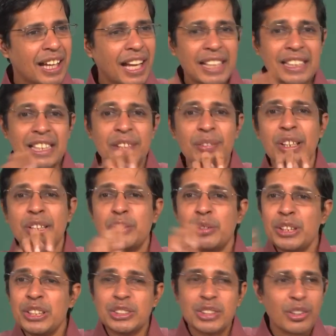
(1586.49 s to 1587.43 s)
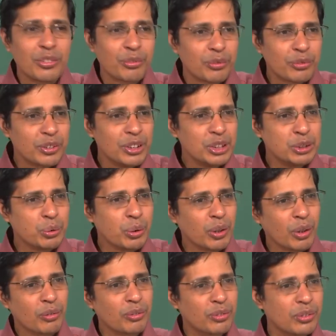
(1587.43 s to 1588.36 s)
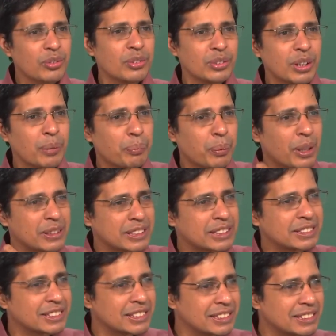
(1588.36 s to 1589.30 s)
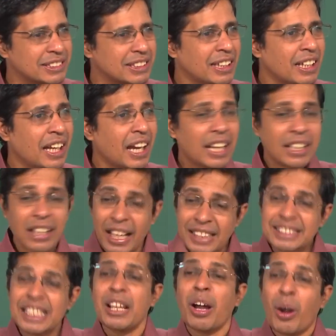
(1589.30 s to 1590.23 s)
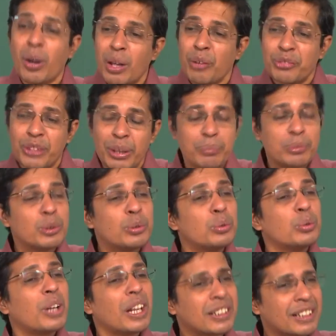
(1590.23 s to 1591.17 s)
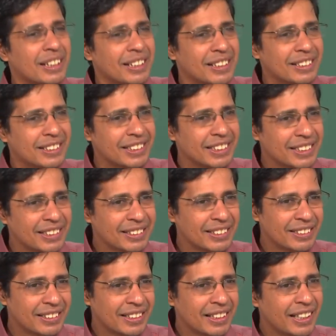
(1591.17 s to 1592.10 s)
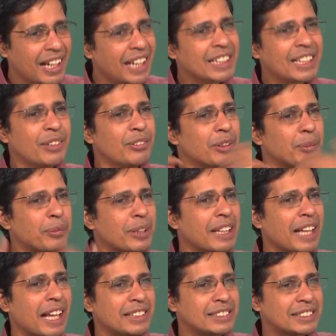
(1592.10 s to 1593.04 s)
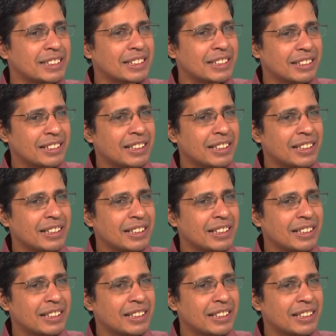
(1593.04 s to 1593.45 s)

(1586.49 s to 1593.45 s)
and giving to each of each one of the processors and asking all of them to do concurrently and giving me the answer.